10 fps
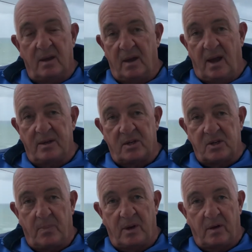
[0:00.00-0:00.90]
it's
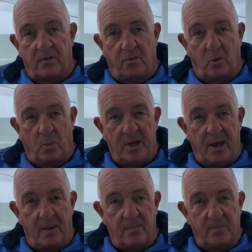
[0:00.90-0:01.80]
happening at 4
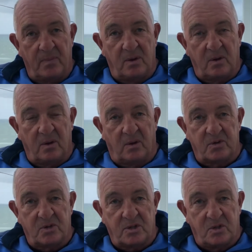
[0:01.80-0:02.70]
p.m. on
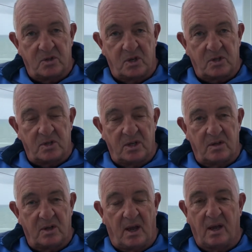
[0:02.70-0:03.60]
Saturday the 16th
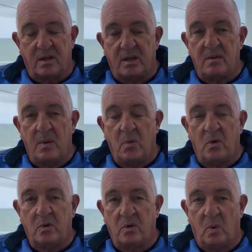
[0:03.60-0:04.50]
at the
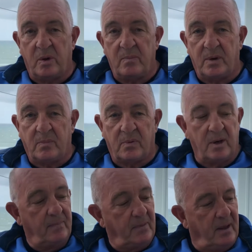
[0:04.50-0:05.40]
Memorial Hall in Bigbury.
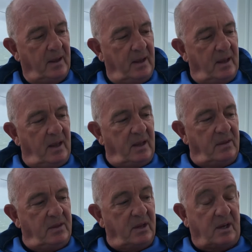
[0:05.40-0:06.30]

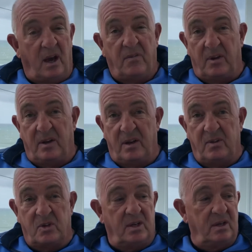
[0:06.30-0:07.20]
The cover,
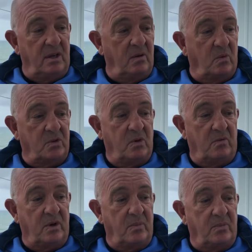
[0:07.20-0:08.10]
incidentally, was not
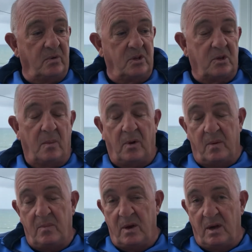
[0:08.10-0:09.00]
designed by
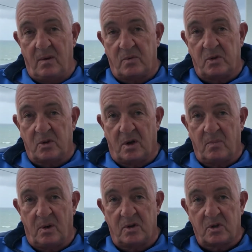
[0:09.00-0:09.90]
me. It was designed
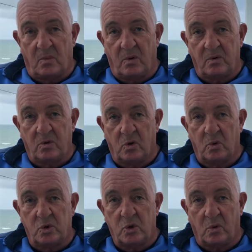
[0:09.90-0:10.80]
by someone
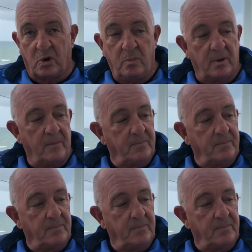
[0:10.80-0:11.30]
called John Cooper.